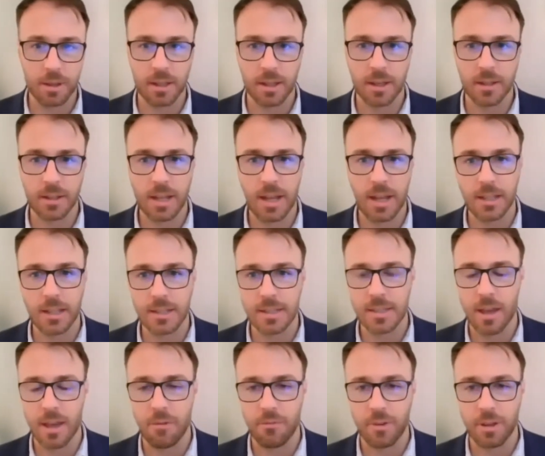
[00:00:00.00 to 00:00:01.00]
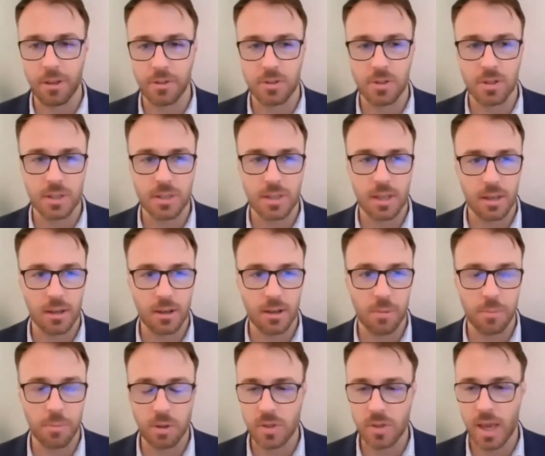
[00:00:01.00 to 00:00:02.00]
like a lot of this stuff feels just like
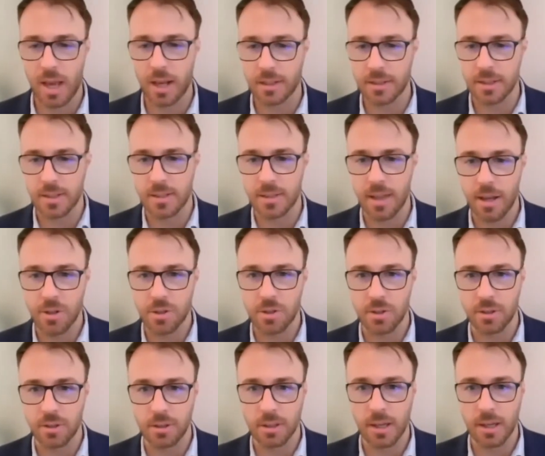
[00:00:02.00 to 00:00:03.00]
almost existential